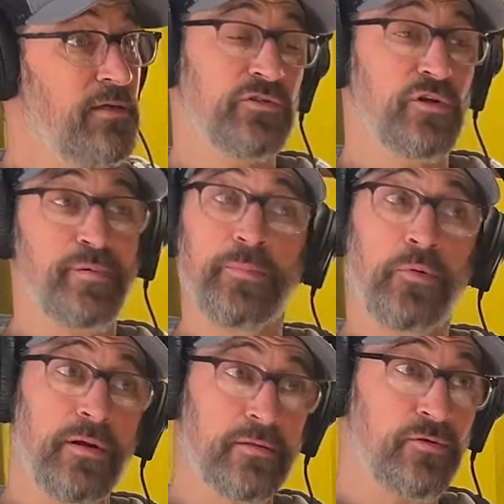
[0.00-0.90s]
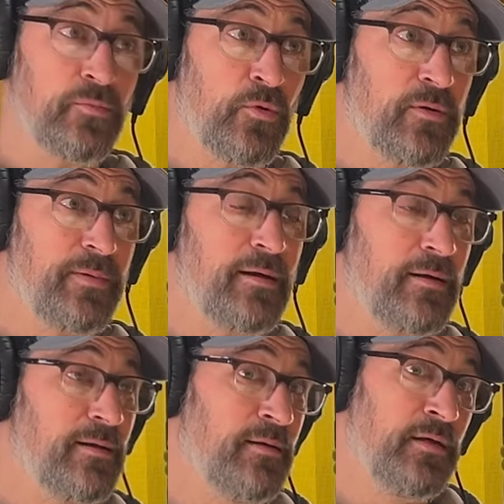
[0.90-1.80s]
So if people want to learn more about
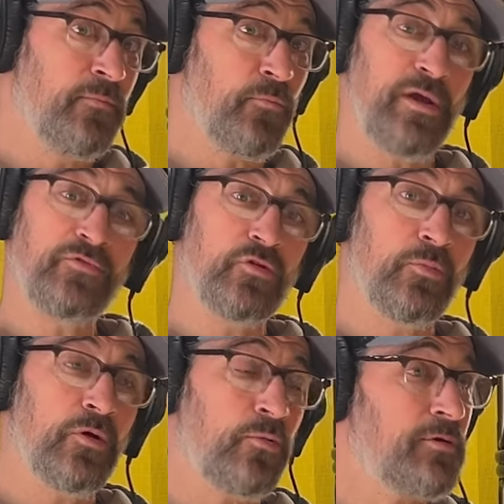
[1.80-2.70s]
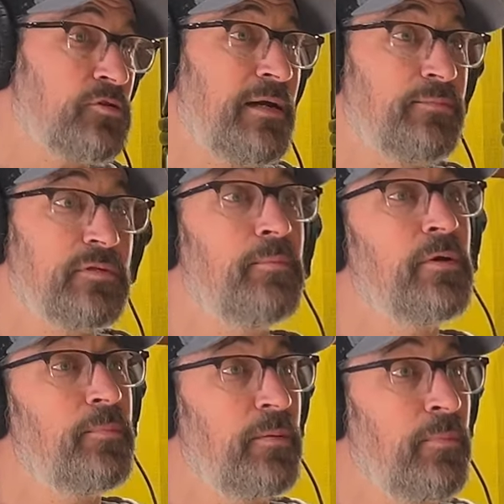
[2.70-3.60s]
it, we have two more workshops coming up in